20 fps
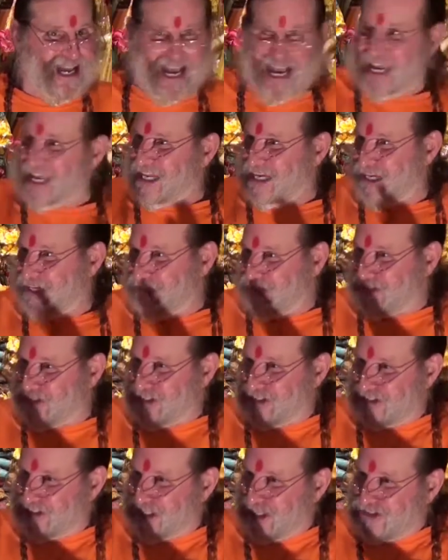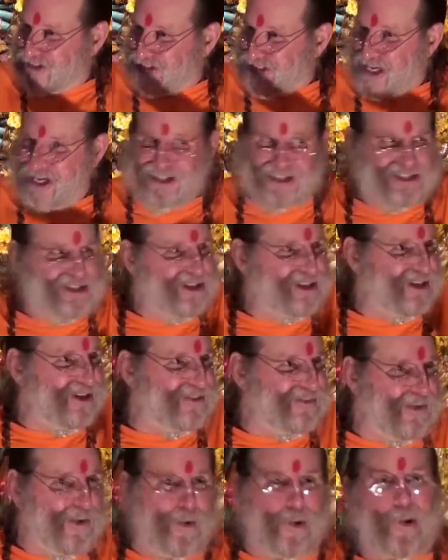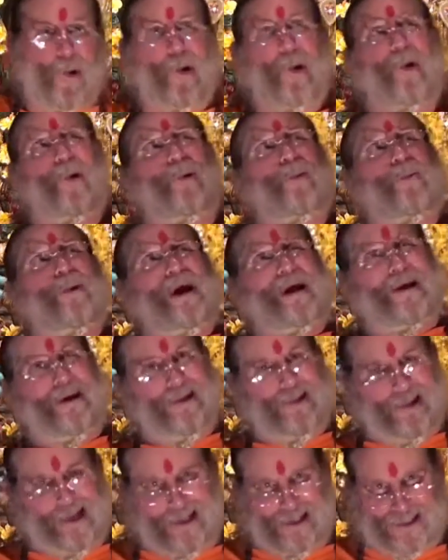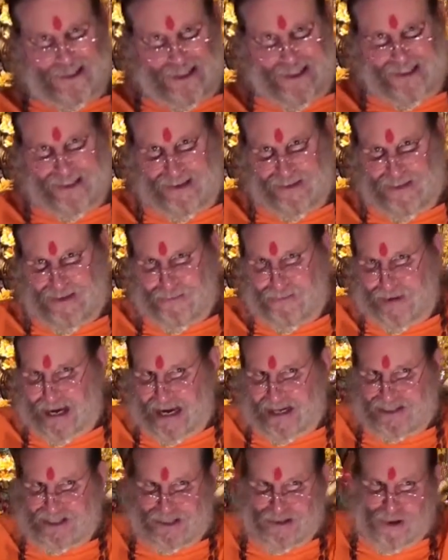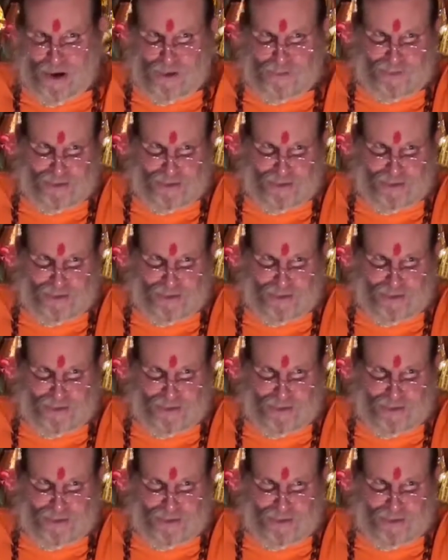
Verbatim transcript: It is the cessation of all recollections of the past and all